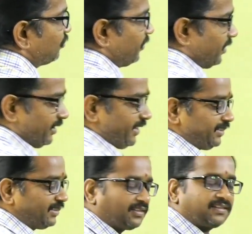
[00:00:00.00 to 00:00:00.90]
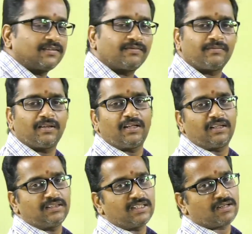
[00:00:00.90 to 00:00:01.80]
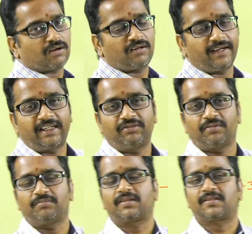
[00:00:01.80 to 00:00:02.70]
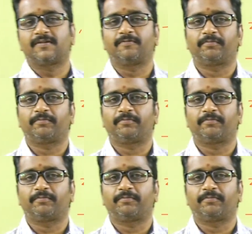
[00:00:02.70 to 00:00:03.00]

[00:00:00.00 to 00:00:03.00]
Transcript: 12 like that. These are all negative numbers.